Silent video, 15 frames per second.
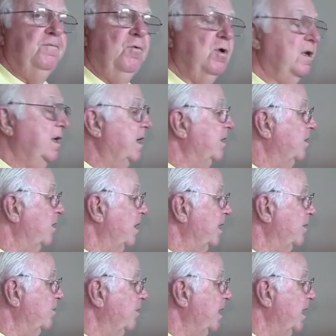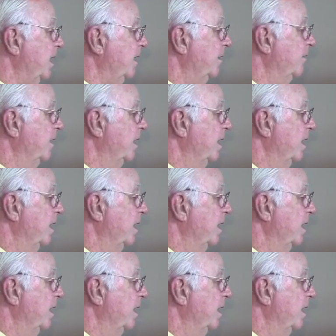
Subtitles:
1433.